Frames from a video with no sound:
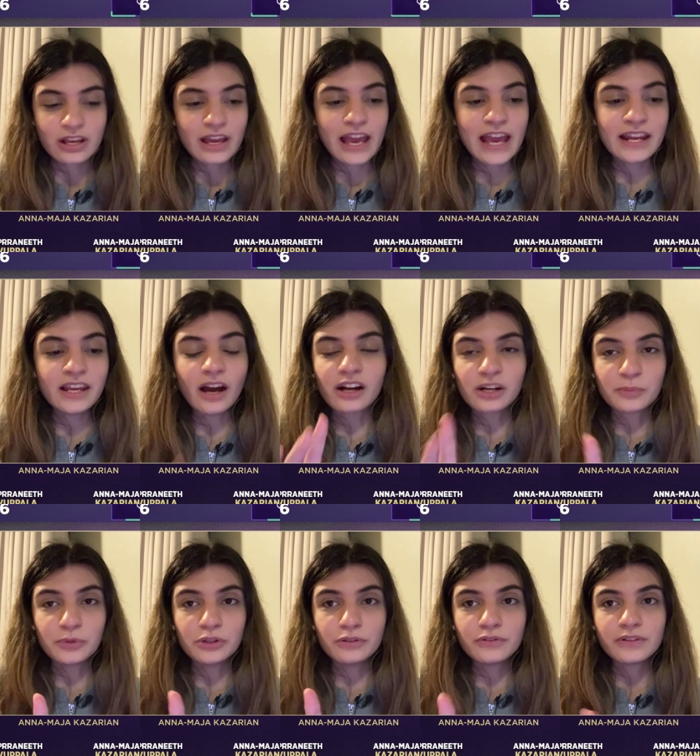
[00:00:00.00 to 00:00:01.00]
Any other
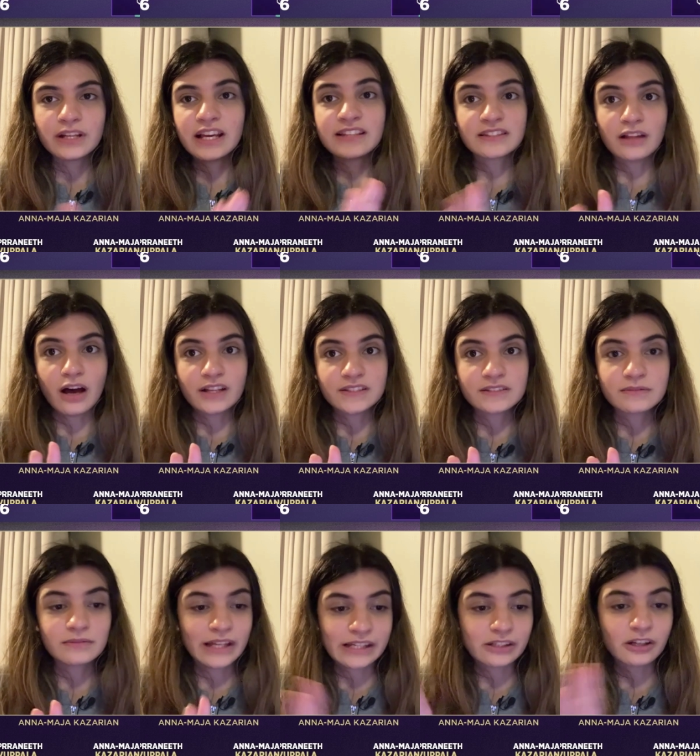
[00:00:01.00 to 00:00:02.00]
move is lost,
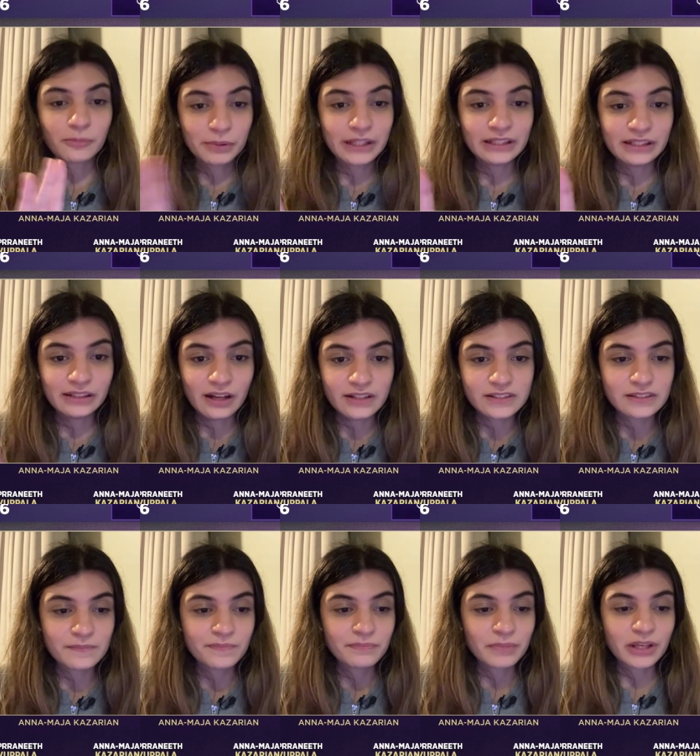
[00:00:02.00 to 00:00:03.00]
like completely lost.
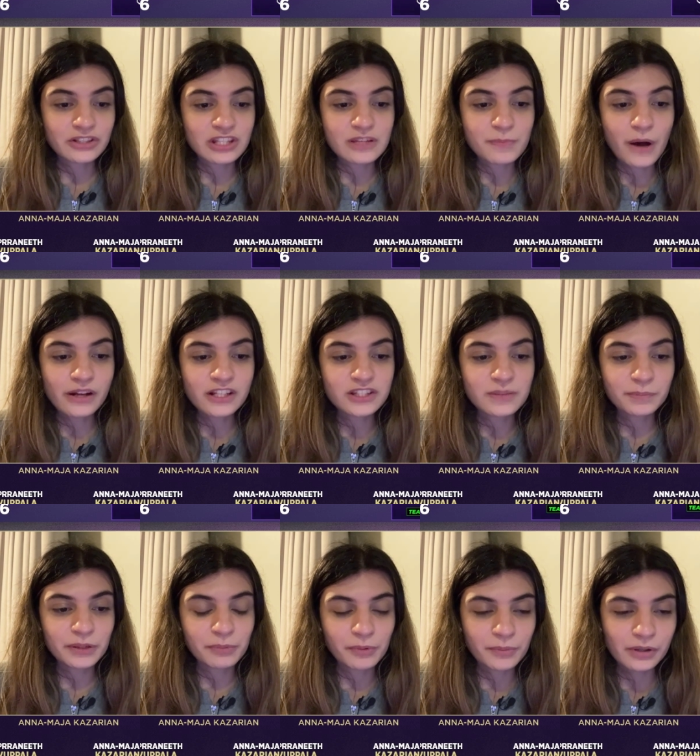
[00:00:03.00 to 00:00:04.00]
Because his pawn is
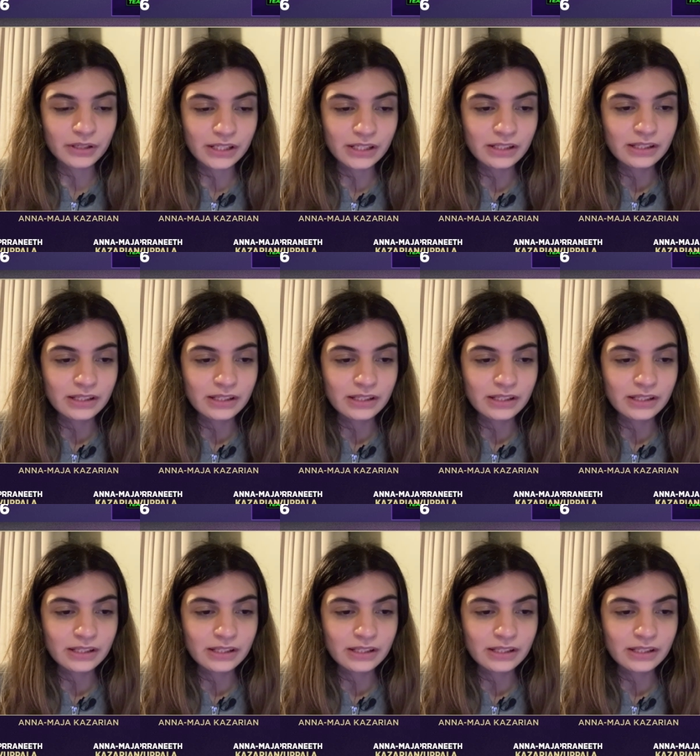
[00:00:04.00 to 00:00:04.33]
simply promoting,